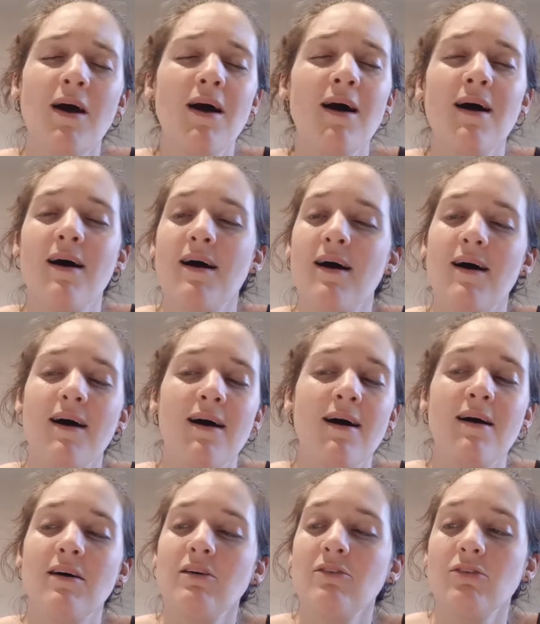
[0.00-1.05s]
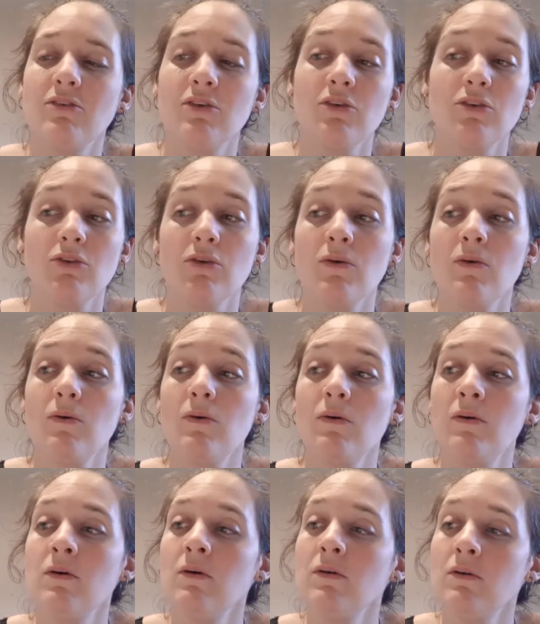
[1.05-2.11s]
have is
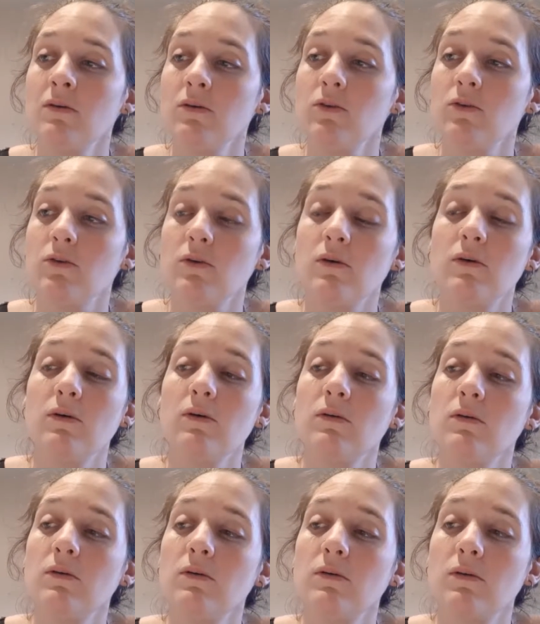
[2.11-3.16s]
your soul.